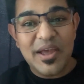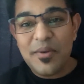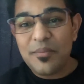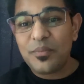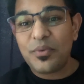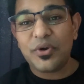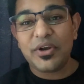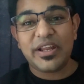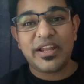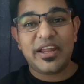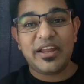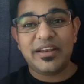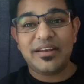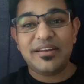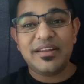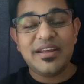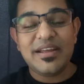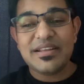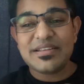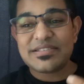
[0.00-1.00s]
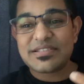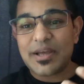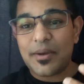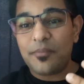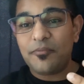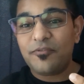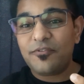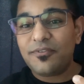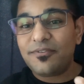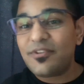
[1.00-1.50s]
putting in some
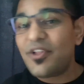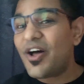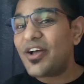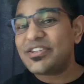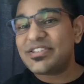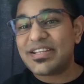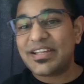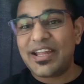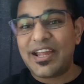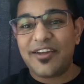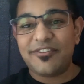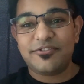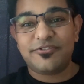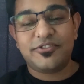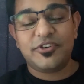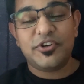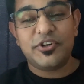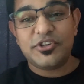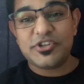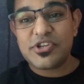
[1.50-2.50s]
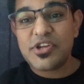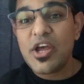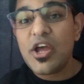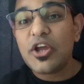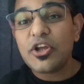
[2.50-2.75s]
flossing effort,